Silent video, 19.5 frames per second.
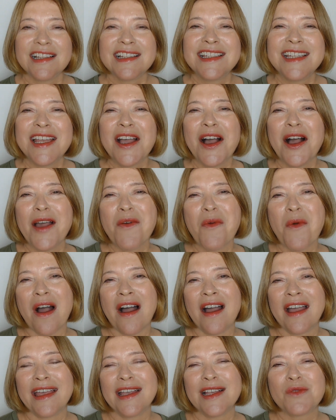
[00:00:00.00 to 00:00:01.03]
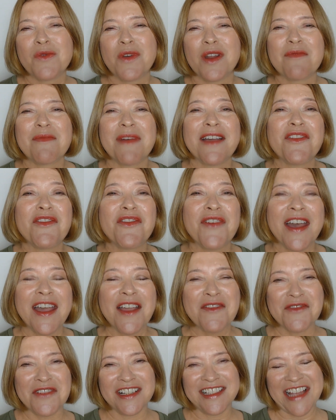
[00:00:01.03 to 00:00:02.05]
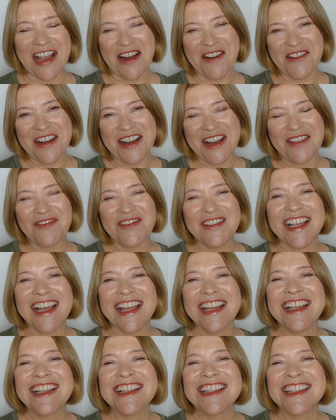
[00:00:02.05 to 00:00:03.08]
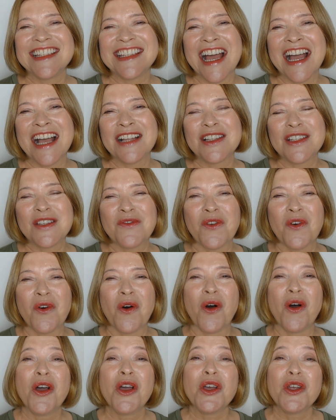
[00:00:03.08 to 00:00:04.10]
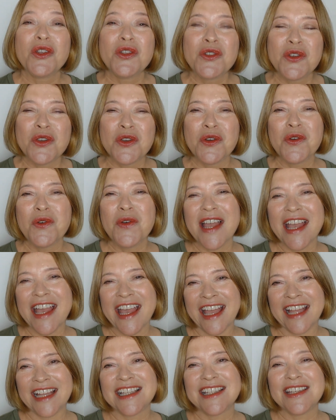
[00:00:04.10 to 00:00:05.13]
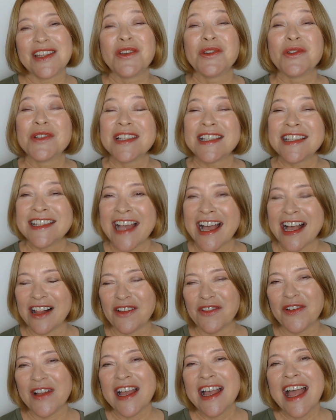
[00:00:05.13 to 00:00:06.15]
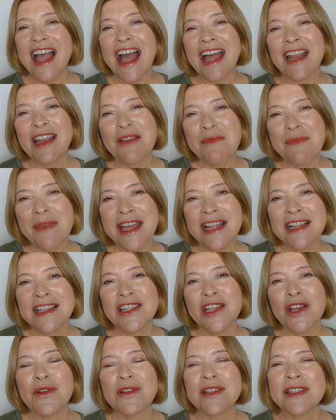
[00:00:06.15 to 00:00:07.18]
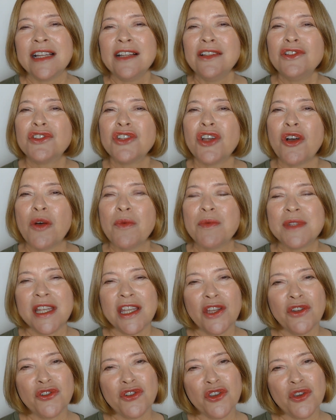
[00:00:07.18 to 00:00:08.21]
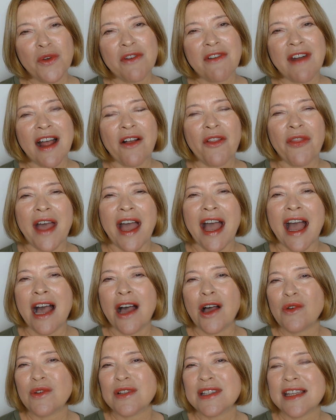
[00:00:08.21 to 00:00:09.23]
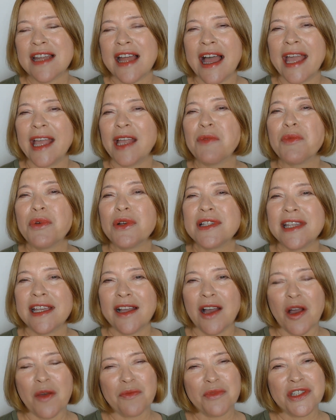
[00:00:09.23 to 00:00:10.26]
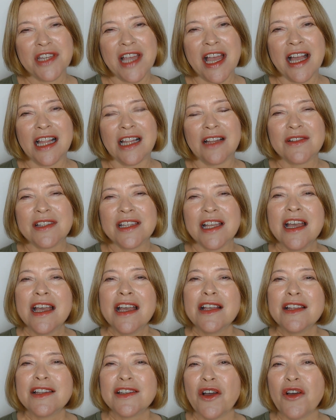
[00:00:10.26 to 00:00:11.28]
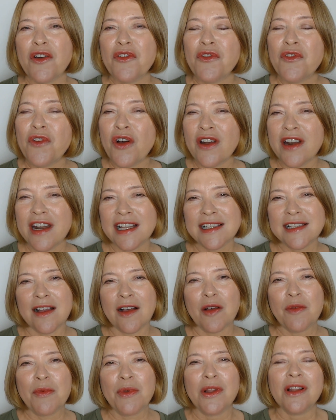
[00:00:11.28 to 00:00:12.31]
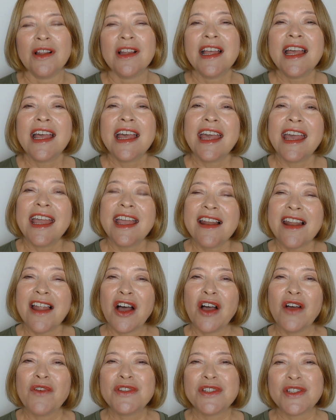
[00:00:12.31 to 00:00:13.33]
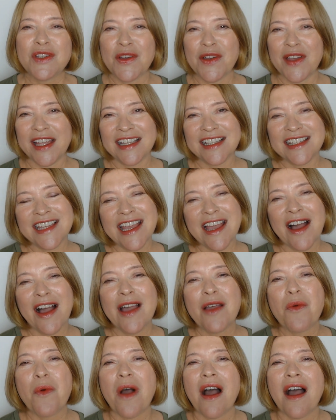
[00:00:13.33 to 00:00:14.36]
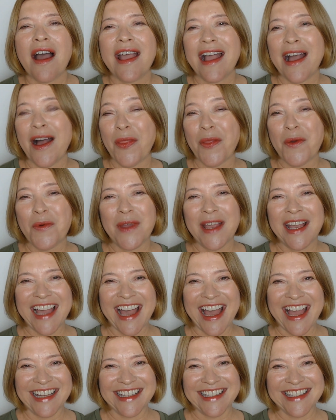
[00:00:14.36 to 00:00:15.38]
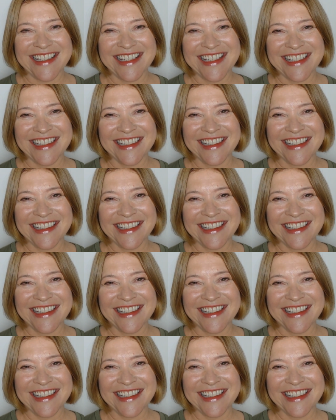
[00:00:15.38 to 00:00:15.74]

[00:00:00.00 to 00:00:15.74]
DIY is one of my favorite acronyms and it stands for do it yourself. And it means those little jobs that you do around the house, like putting up shelves. So for example, he loves doing DIY at the weekend.